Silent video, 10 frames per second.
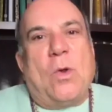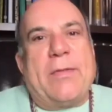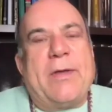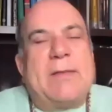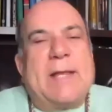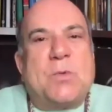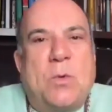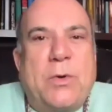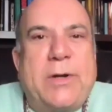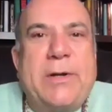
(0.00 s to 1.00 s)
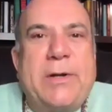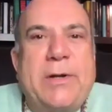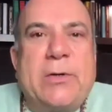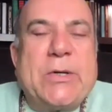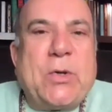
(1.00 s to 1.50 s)
think that's what we're here
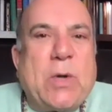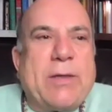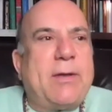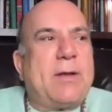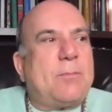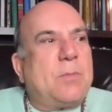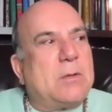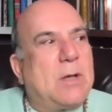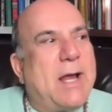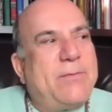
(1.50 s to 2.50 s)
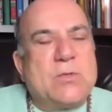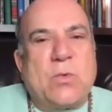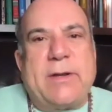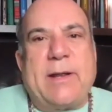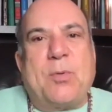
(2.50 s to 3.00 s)
to do. I think life is
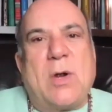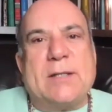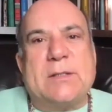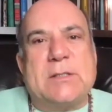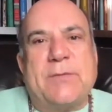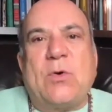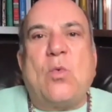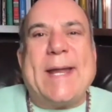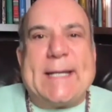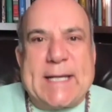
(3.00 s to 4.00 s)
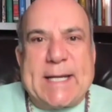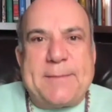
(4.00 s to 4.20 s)
really a process of awakening.